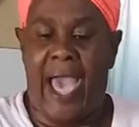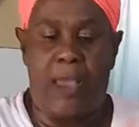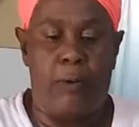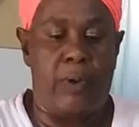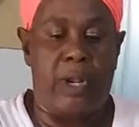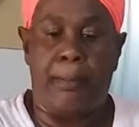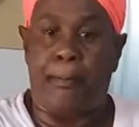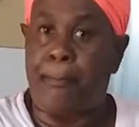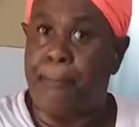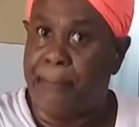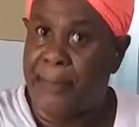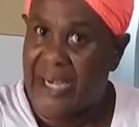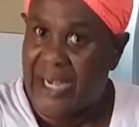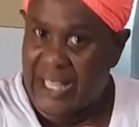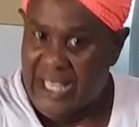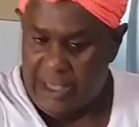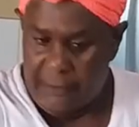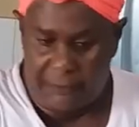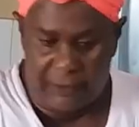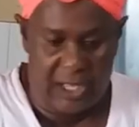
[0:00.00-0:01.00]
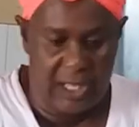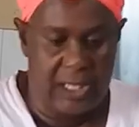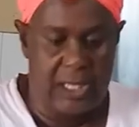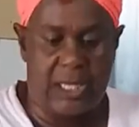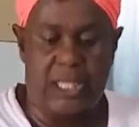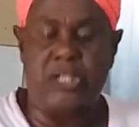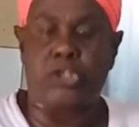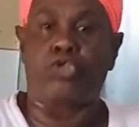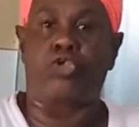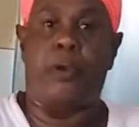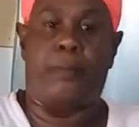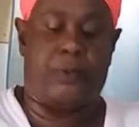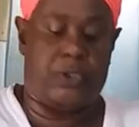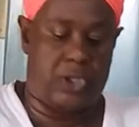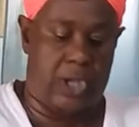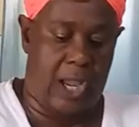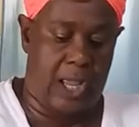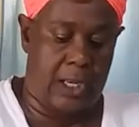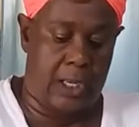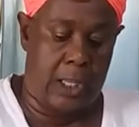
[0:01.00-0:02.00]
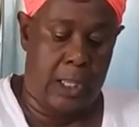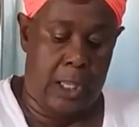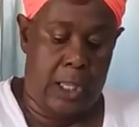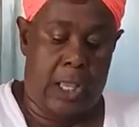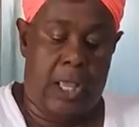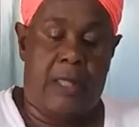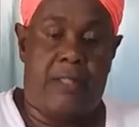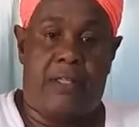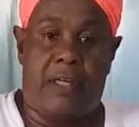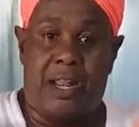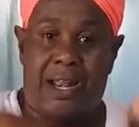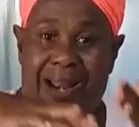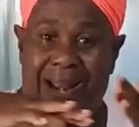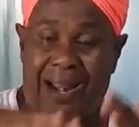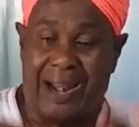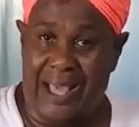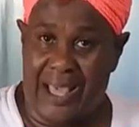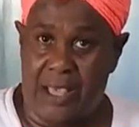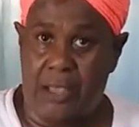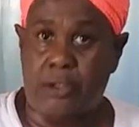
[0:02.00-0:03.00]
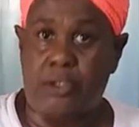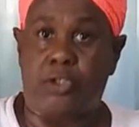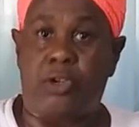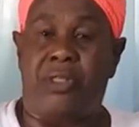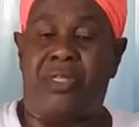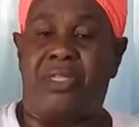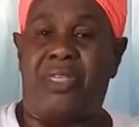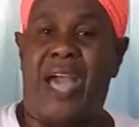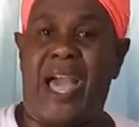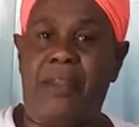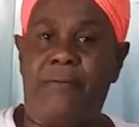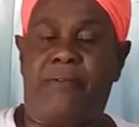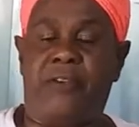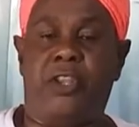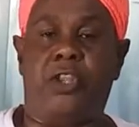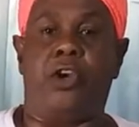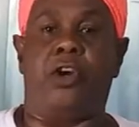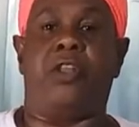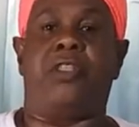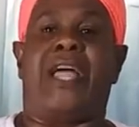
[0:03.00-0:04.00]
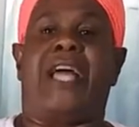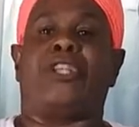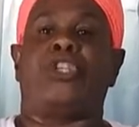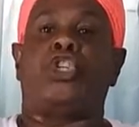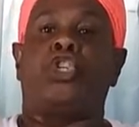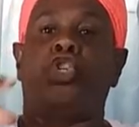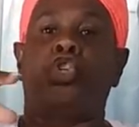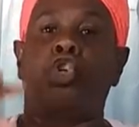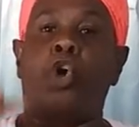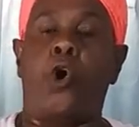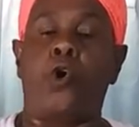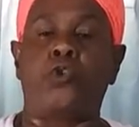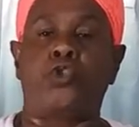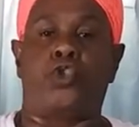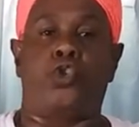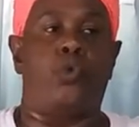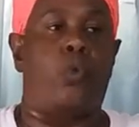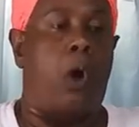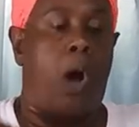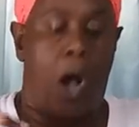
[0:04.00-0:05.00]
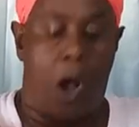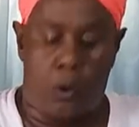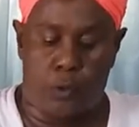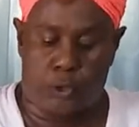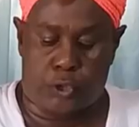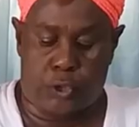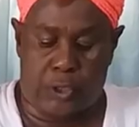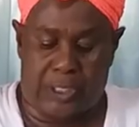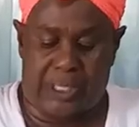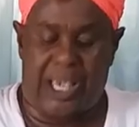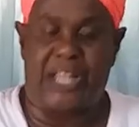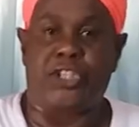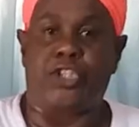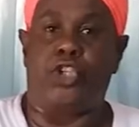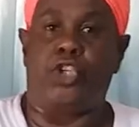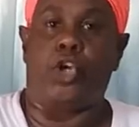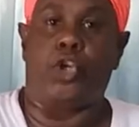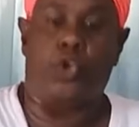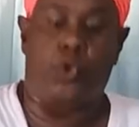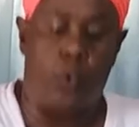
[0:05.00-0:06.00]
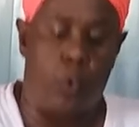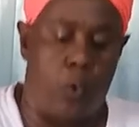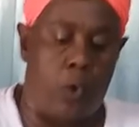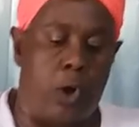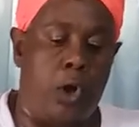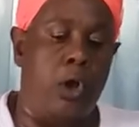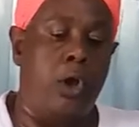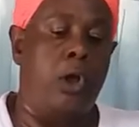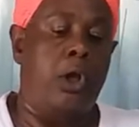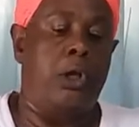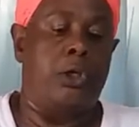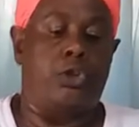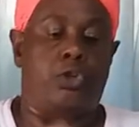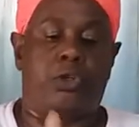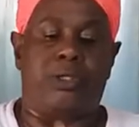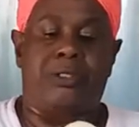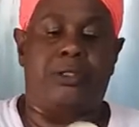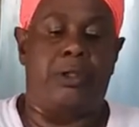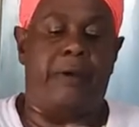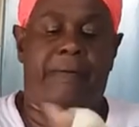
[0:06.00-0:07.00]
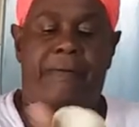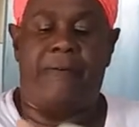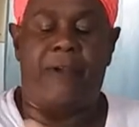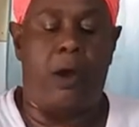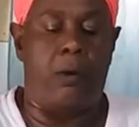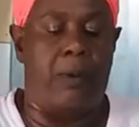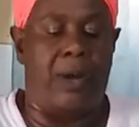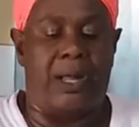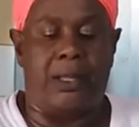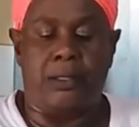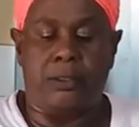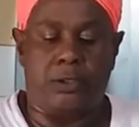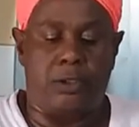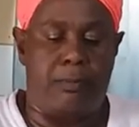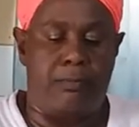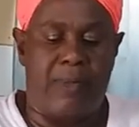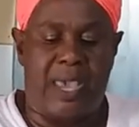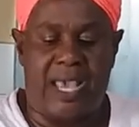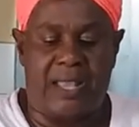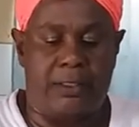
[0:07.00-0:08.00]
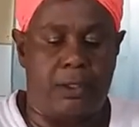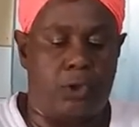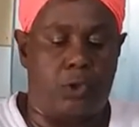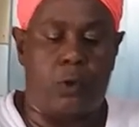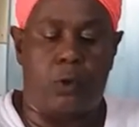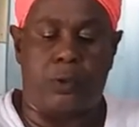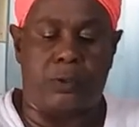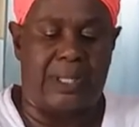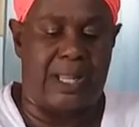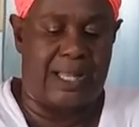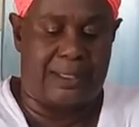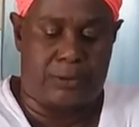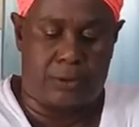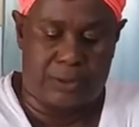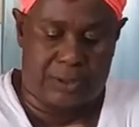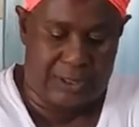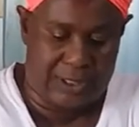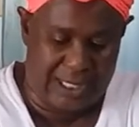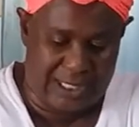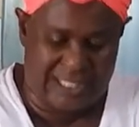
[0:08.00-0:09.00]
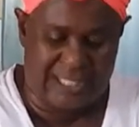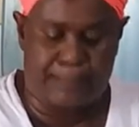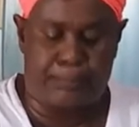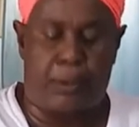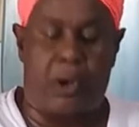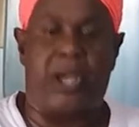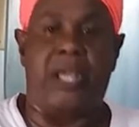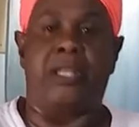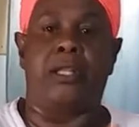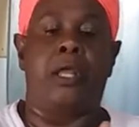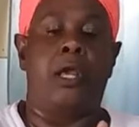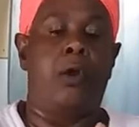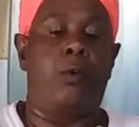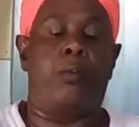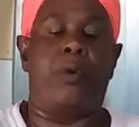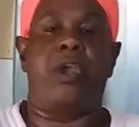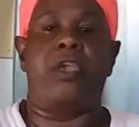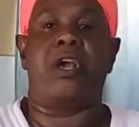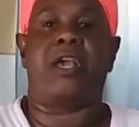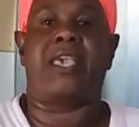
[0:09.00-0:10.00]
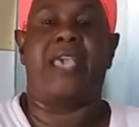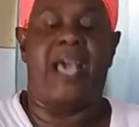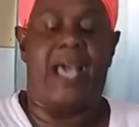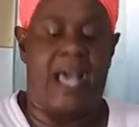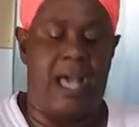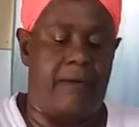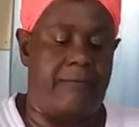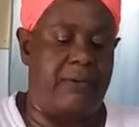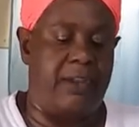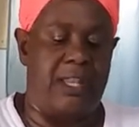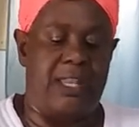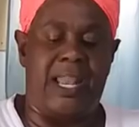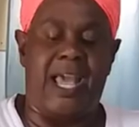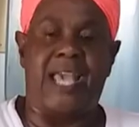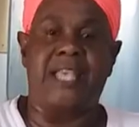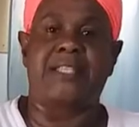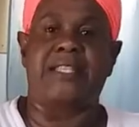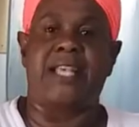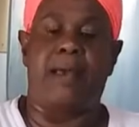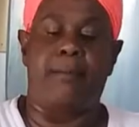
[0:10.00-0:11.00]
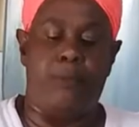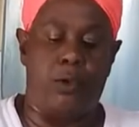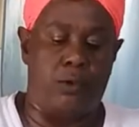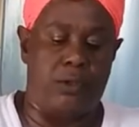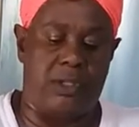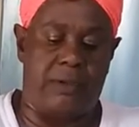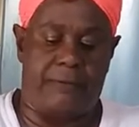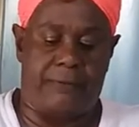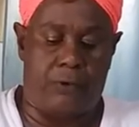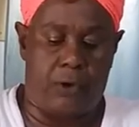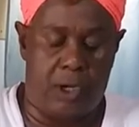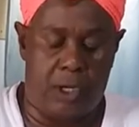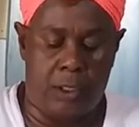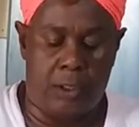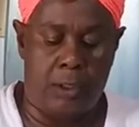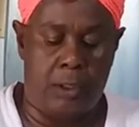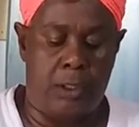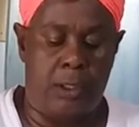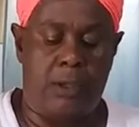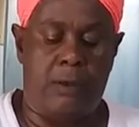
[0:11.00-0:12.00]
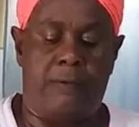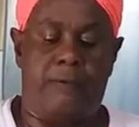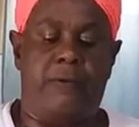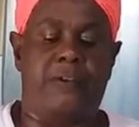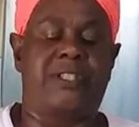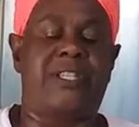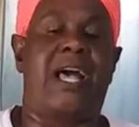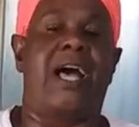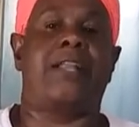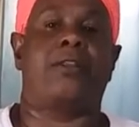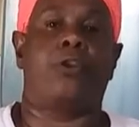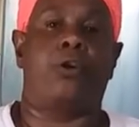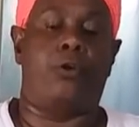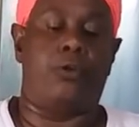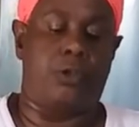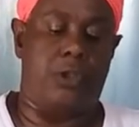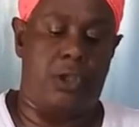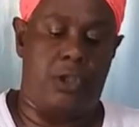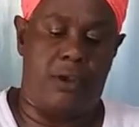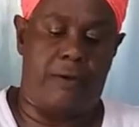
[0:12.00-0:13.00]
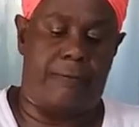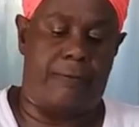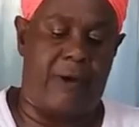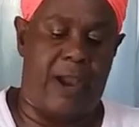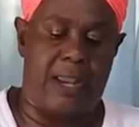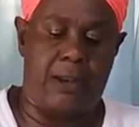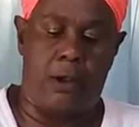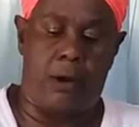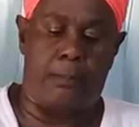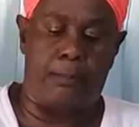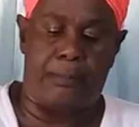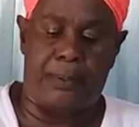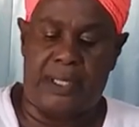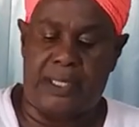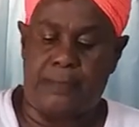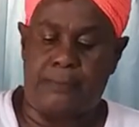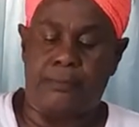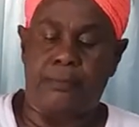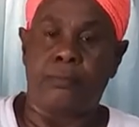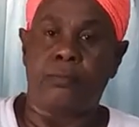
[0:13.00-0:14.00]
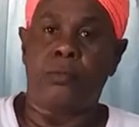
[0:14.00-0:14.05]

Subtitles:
I will leave in the description the link to that video that shows you how to get your dough to your flour to make the dough to this point where you can have it nice and beautiful to start out your fried dumpling.